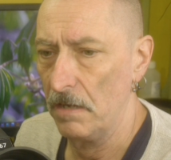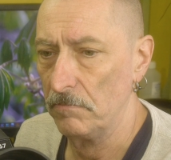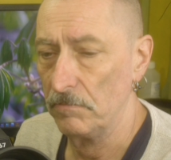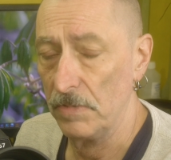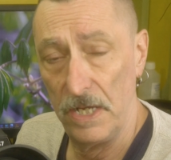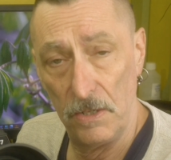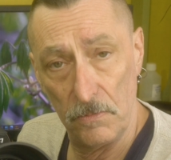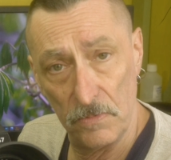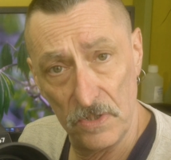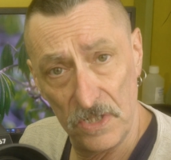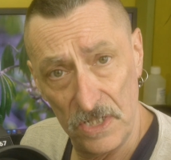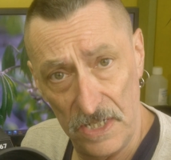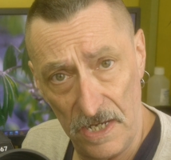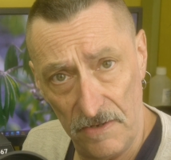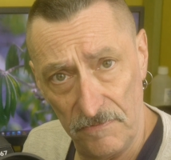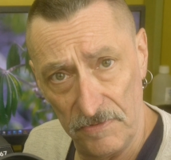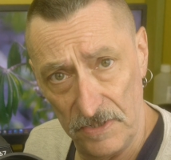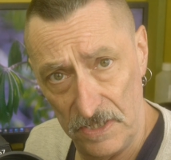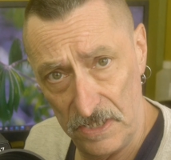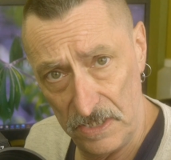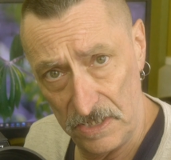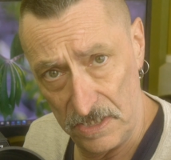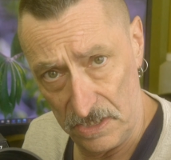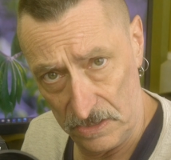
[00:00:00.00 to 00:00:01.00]
It was never
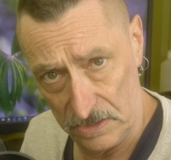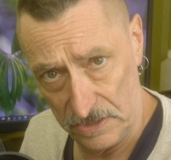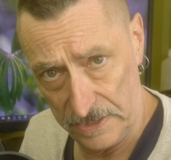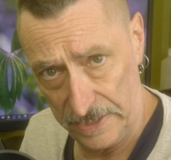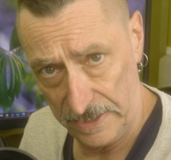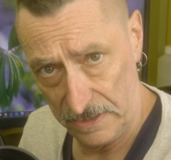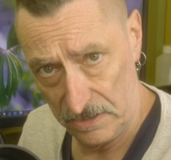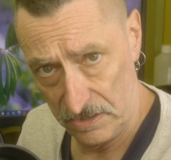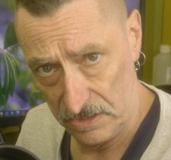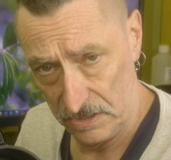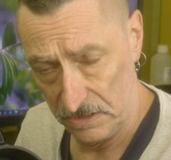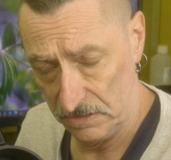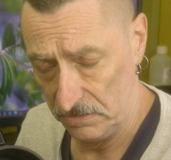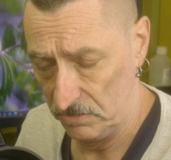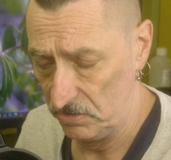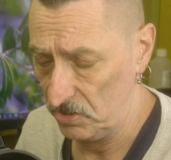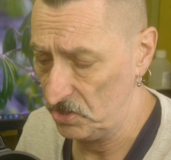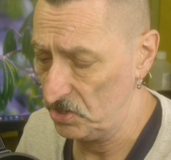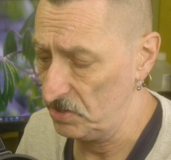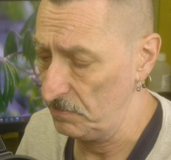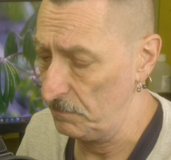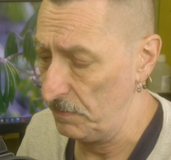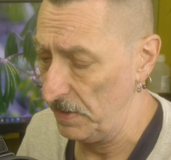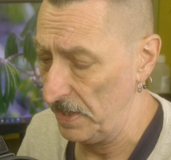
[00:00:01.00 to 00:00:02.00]
designed
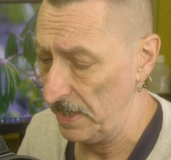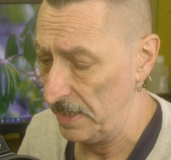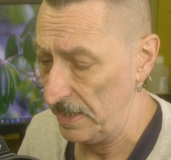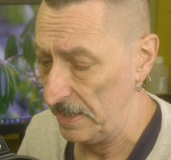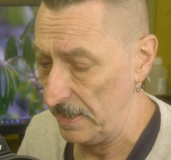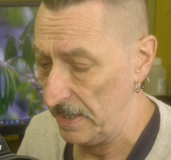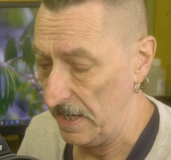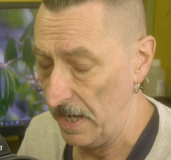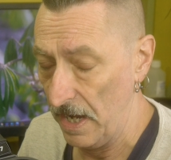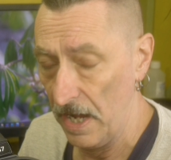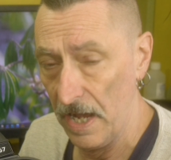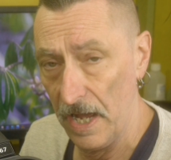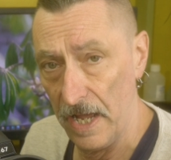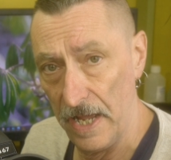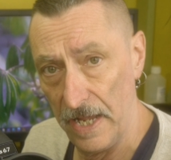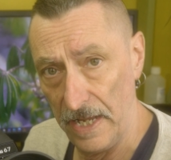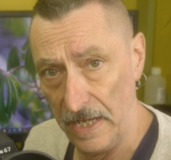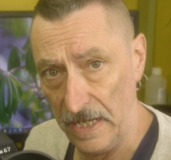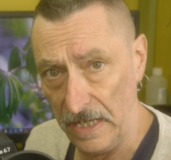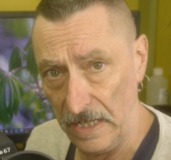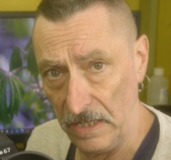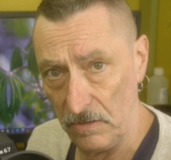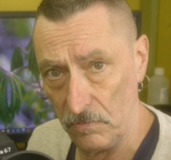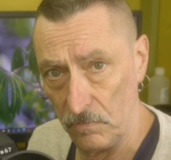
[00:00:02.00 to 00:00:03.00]
to be
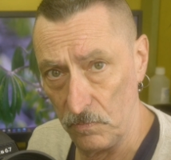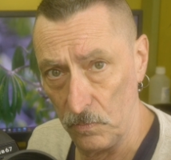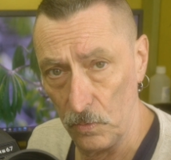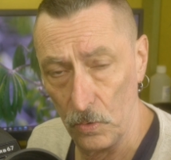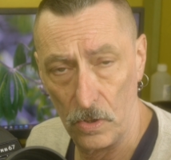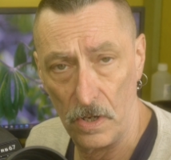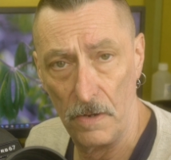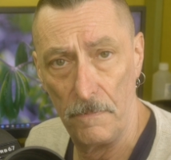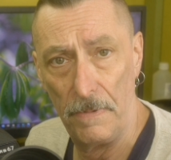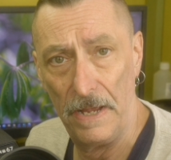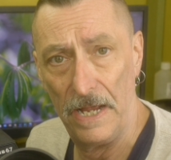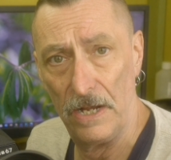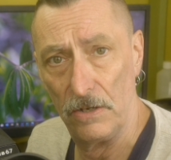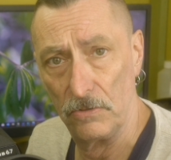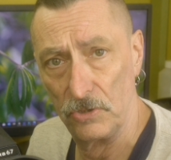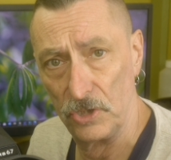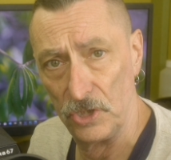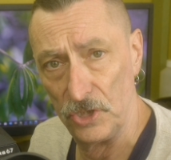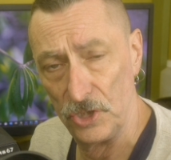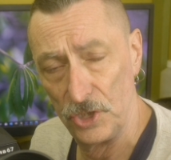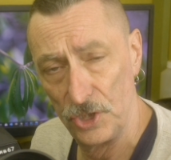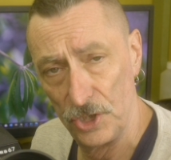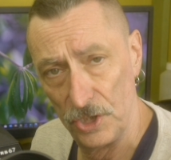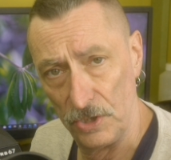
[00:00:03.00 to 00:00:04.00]
a walkabout
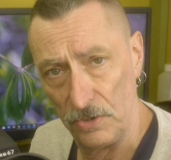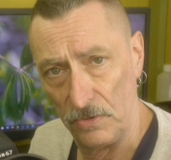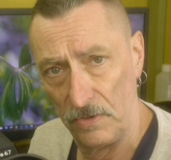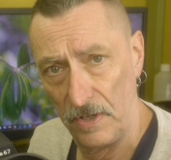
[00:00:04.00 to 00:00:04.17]
and shoot